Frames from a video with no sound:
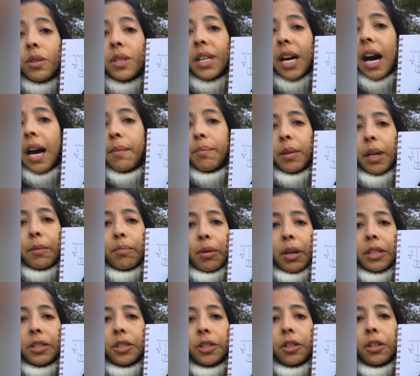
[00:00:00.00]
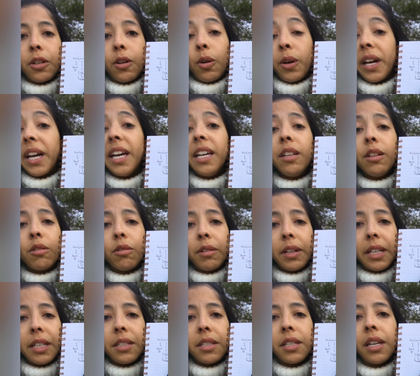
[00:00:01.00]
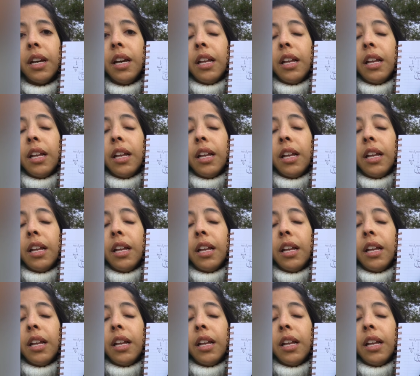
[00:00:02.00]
high blood pressure or increase